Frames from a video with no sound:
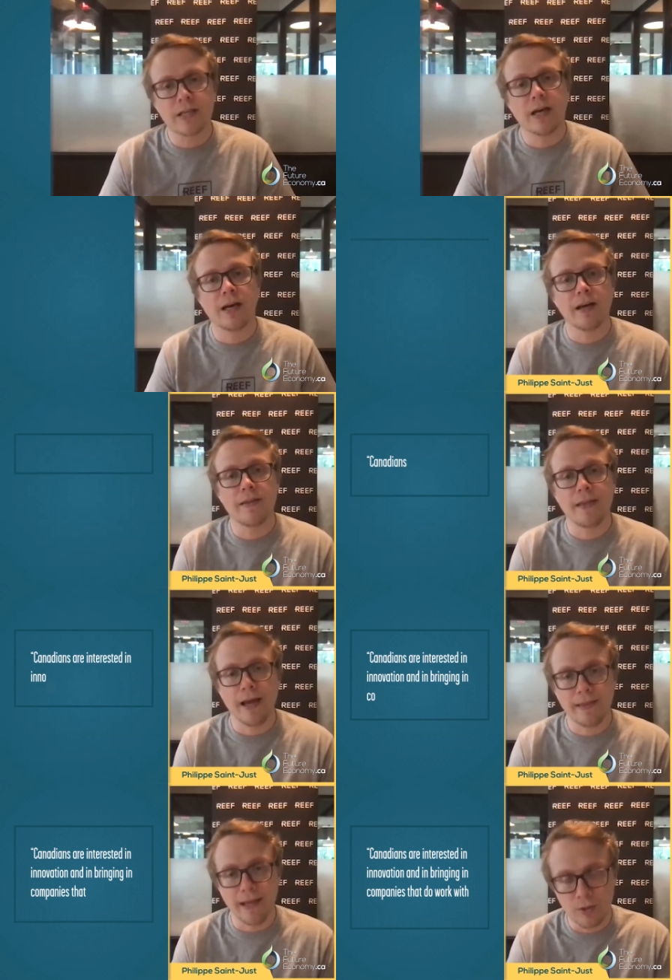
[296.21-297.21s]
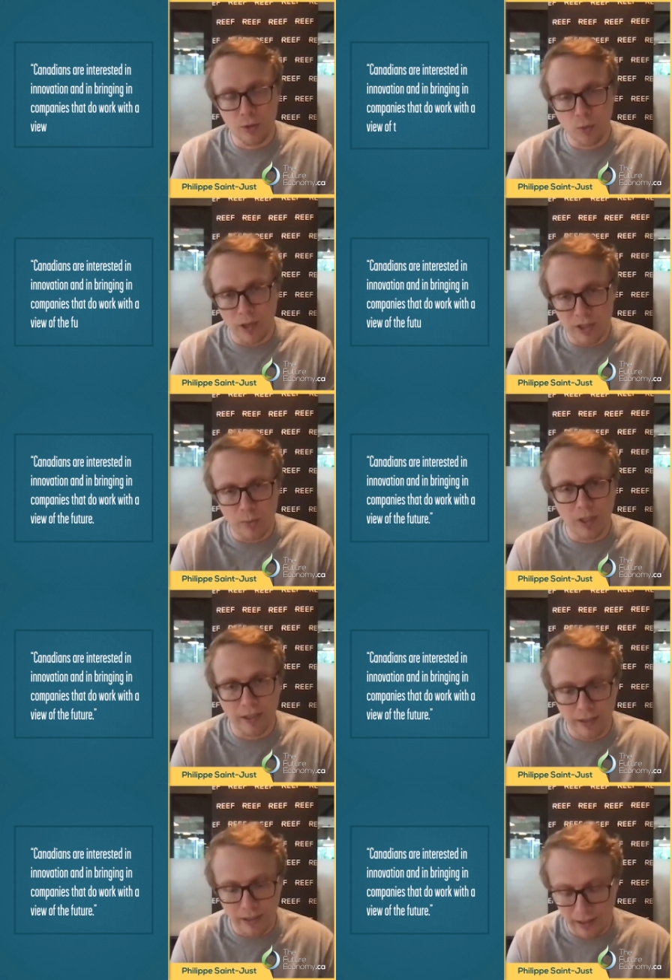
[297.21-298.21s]
uh, that, that do want to
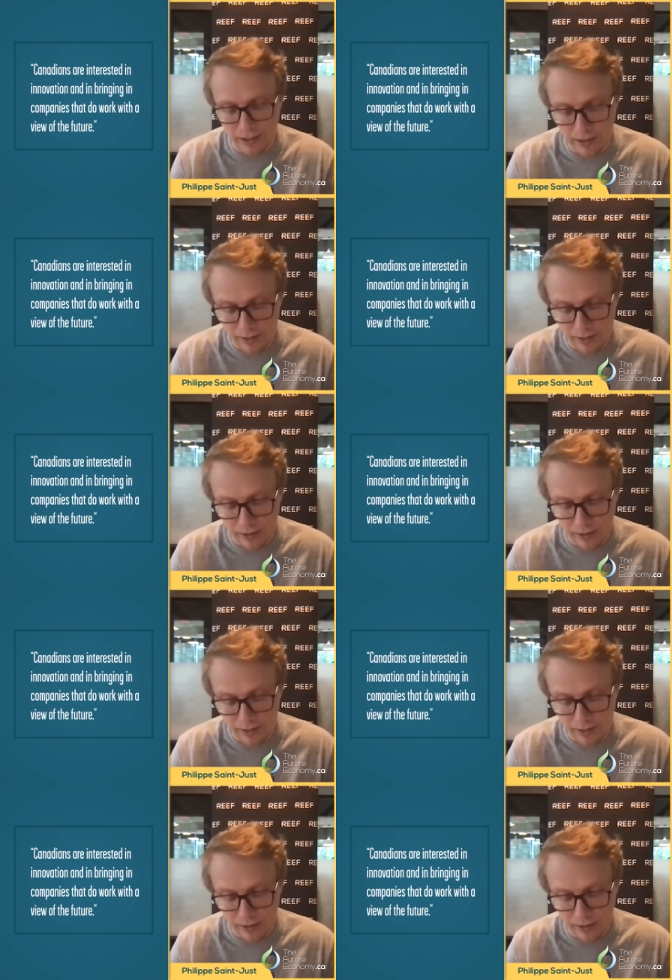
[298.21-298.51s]
bring, uh,